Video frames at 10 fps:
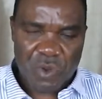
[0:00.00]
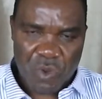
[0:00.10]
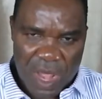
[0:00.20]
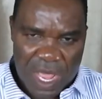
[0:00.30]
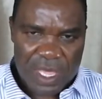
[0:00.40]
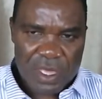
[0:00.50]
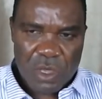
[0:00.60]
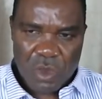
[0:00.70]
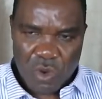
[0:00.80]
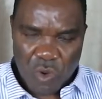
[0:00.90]
who are
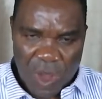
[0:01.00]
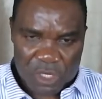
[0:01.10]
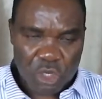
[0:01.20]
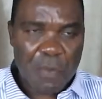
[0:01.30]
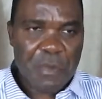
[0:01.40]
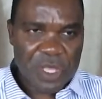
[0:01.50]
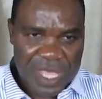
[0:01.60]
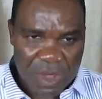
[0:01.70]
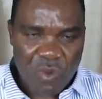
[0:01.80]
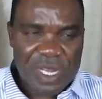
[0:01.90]
who are
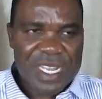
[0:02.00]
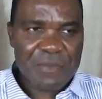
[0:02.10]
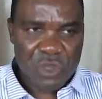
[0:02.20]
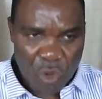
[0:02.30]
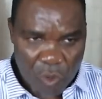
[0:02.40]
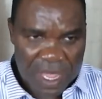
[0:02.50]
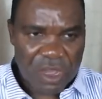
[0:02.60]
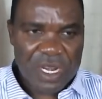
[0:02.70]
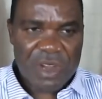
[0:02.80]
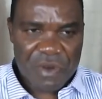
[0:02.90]
supporting what I'm doing
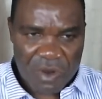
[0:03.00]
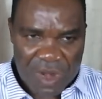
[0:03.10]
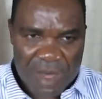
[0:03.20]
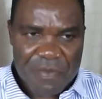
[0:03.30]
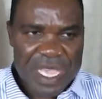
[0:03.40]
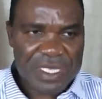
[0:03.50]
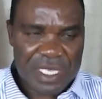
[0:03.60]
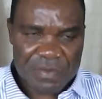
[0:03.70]
on a regular basis,